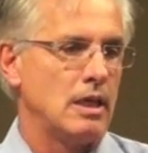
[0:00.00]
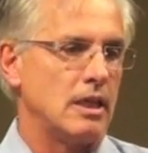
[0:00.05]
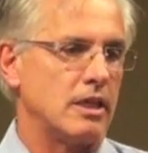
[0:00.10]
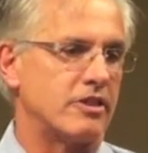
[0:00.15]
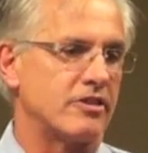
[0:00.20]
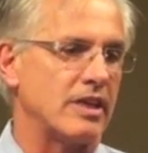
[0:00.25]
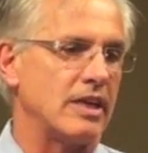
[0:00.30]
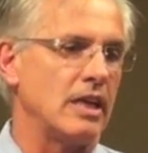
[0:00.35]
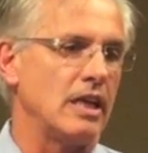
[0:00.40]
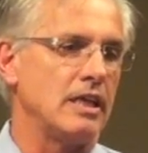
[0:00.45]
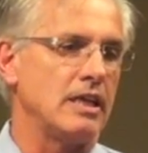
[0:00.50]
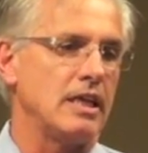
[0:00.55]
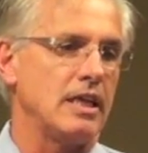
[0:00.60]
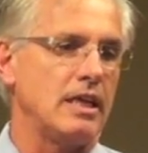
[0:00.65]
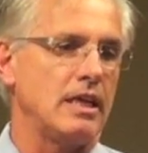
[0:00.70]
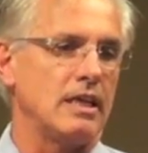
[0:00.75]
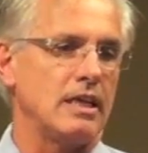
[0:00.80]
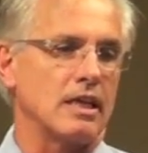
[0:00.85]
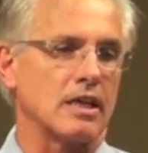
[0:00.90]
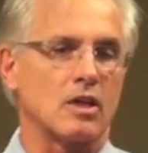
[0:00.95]

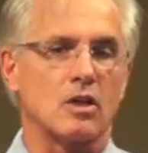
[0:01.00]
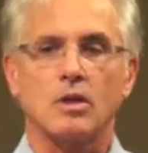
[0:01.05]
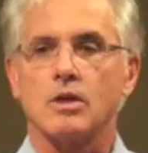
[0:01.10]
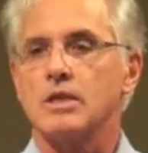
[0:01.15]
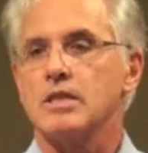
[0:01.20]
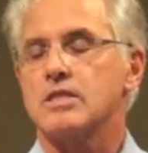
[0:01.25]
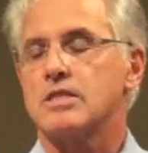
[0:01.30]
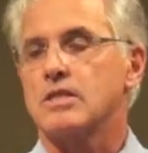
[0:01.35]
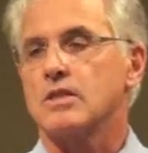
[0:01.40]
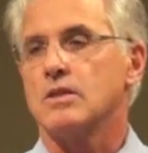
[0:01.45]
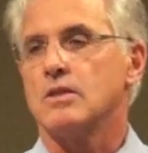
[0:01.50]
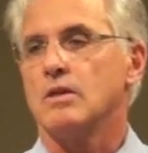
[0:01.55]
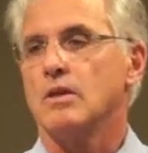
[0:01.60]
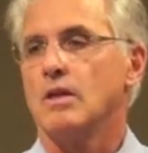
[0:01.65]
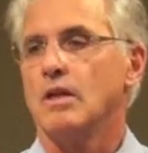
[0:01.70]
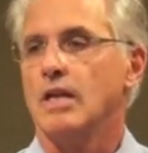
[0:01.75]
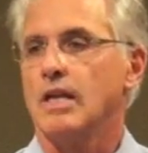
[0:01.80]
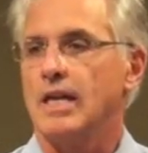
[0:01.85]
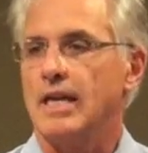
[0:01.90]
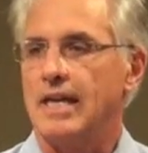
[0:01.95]
adrenaline and
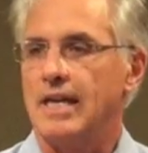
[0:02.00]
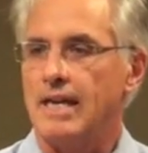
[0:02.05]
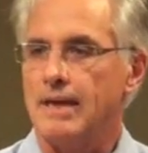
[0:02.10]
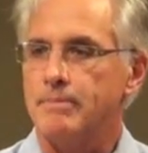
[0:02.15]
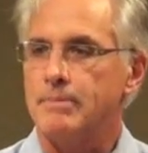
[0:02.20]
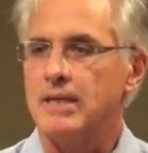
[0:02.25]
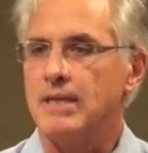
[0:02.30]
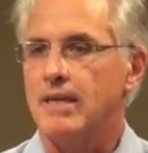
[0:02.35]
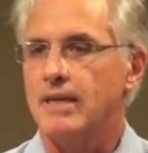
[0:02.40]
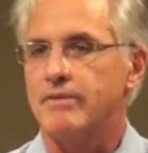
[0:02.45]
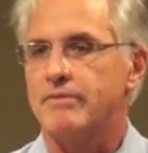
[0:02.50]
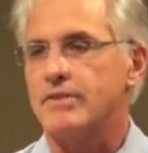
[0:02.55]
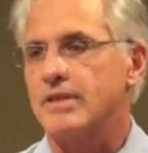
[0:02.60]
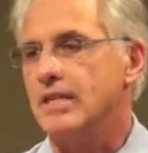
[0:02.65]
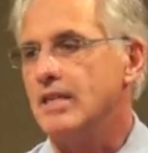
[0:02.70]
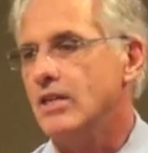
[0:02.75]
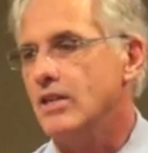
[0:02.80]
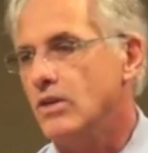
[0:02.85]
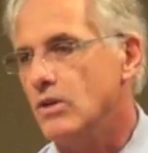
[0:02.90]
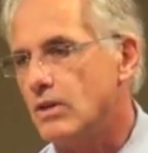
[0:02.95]
cortisol and
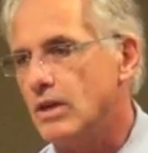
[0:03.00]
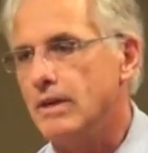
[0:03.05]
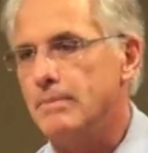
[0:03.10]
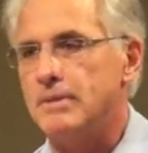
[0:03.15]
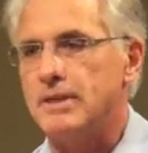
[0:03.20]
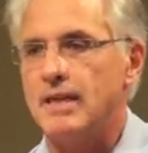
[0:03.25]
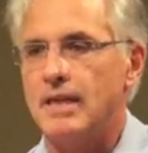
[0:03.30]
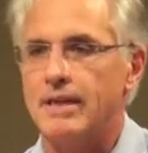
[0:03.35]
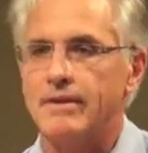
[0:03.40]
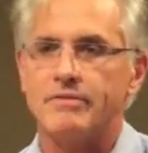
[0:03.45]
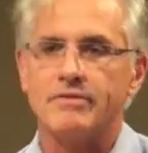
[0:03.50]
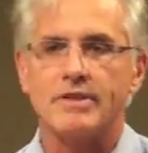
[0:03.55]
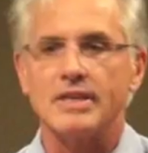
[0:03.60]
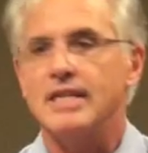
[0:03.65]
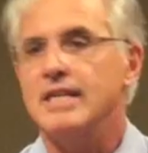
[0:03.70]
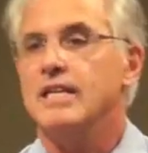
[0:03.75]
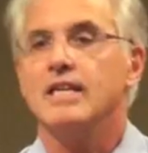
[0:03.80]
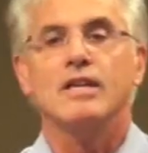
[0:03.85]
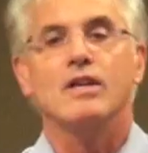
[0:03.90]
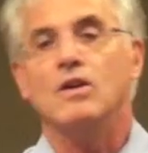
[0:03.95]
epinephrine and
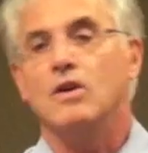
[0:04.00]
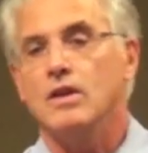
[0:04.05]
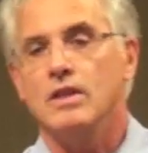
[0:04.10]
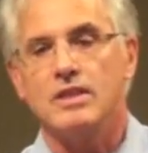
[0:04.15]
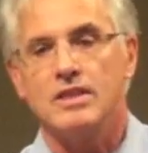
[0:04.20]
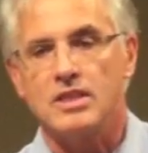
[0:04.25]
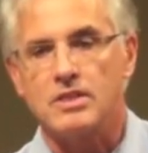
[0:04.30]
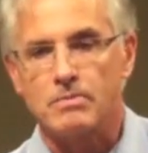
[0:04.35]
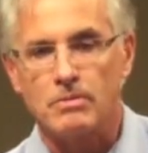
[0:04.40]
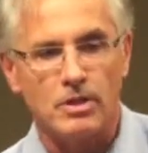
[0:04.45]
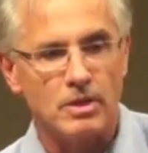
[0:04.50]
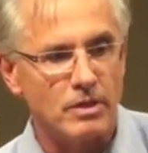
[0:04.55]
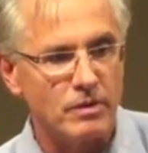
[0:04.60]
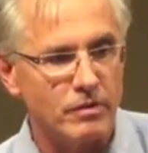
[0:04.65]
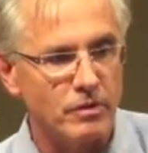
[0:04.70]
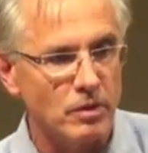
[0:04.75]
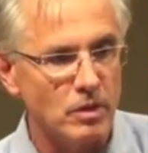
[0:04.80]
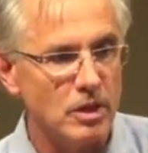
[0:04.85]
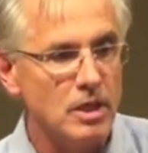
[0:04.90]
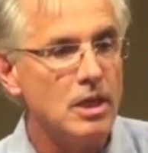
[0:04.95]
norepinephrine and all these
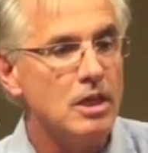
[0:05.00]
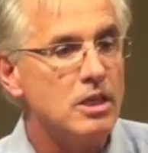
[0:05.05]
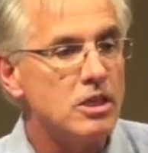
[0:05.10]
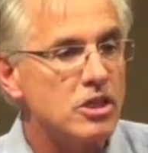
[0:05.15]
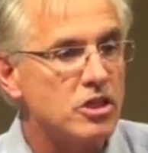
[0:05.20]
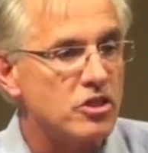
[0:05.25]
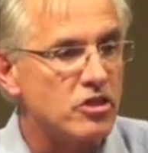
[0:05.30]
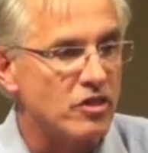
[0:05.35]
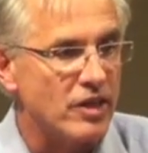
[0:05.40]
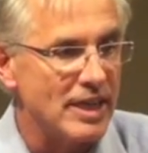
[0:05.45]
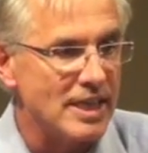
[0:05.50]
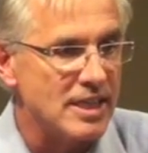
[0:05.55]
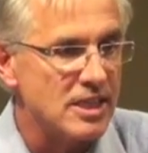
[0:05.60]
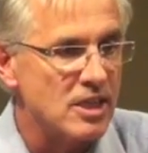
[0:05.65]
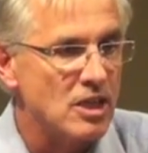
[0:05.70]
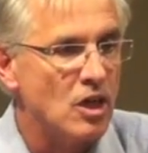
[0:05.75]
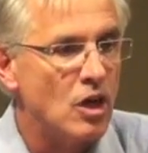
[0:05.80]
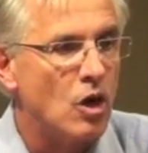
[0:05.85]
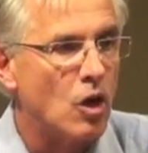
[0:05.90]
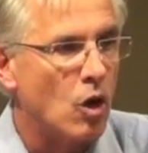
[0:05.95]
wonderful
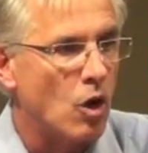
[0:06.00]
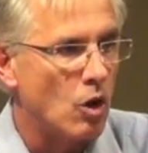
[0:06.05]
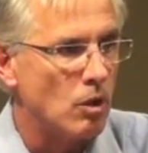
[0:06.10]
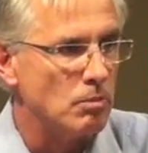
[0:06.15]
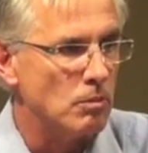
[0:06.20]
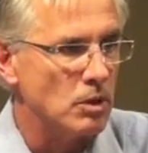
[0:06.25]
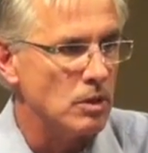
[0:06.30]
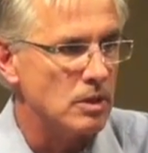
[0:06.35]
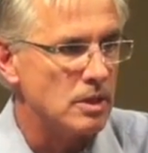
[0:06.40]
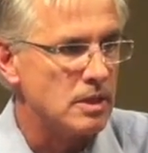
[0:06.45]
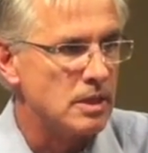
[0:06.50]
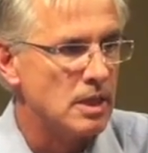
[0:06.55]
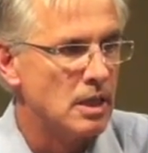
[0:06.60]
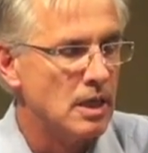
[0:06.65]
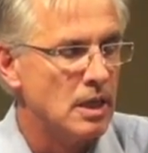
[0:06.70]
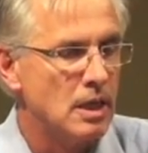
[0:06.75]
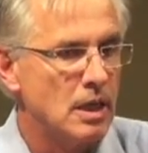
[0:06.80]
stress hormones.